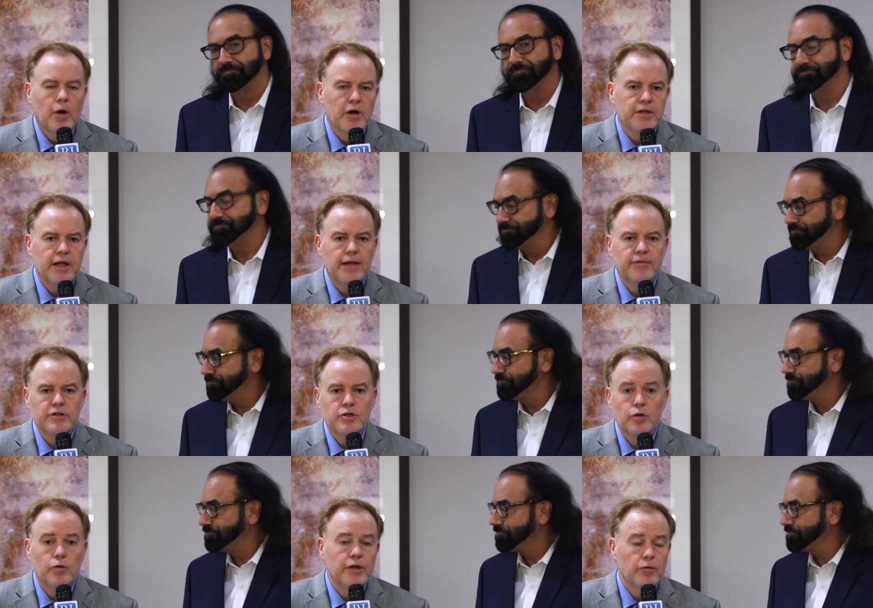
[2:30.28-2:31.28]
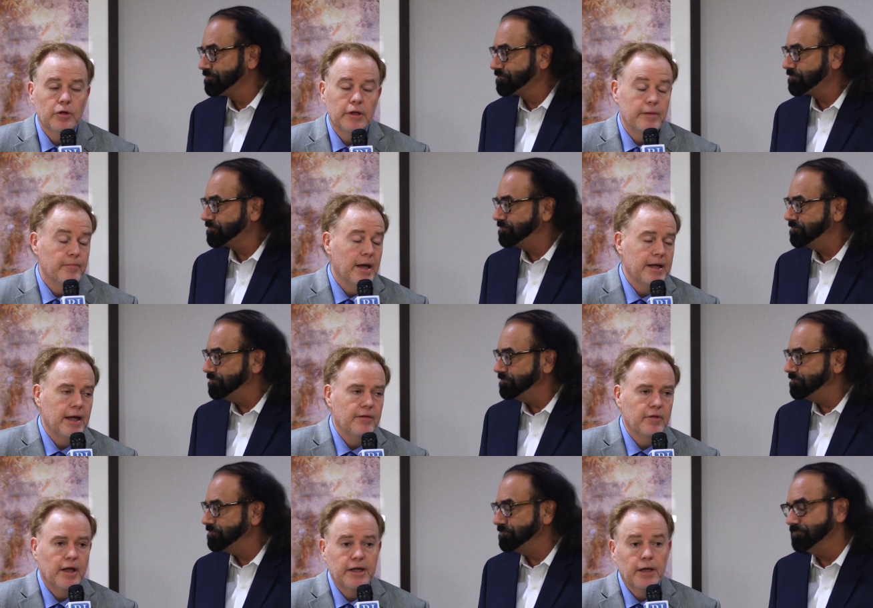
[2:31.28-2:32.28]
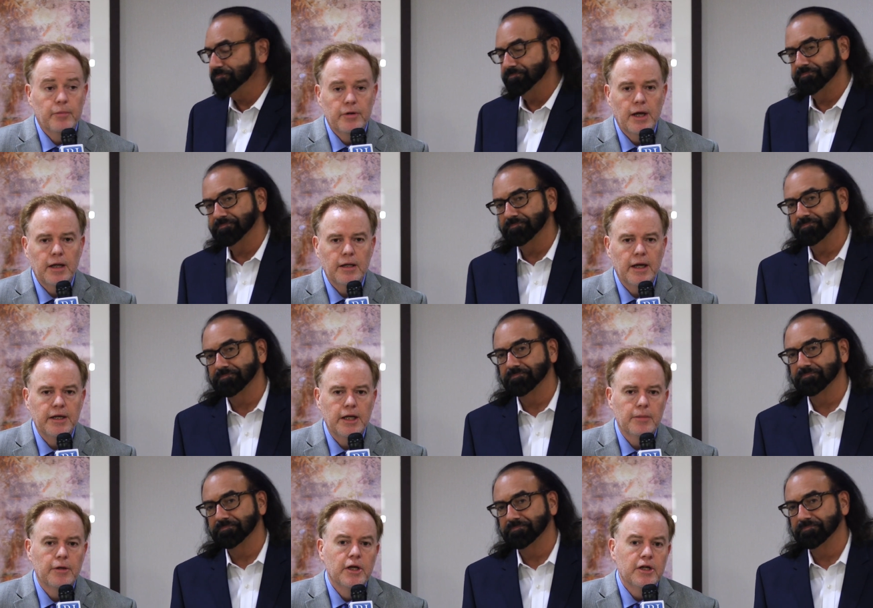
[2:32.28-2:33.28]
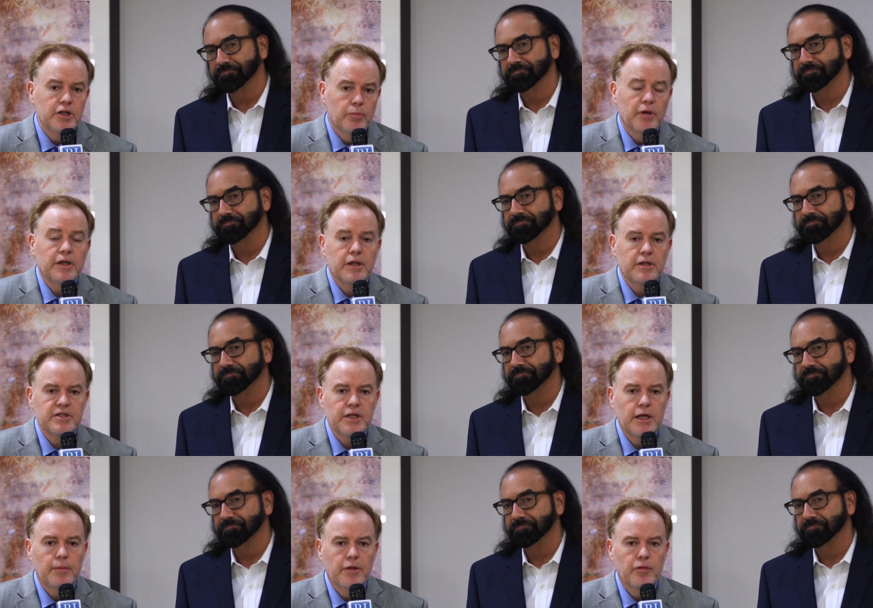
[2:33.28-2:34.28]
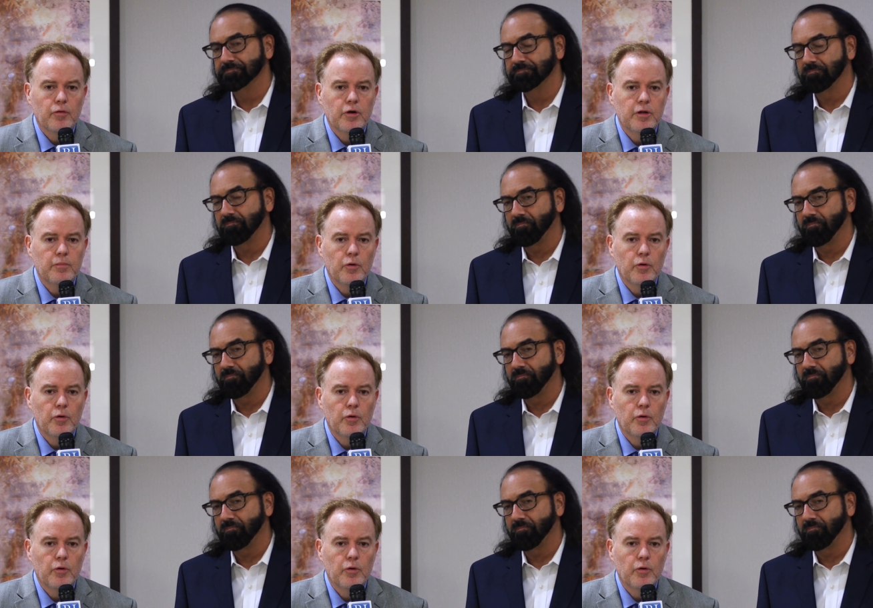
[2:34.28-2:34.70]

Speaker 1: Mark Davis, who he really might have lined up or not lined up to bring to the Stadium Authority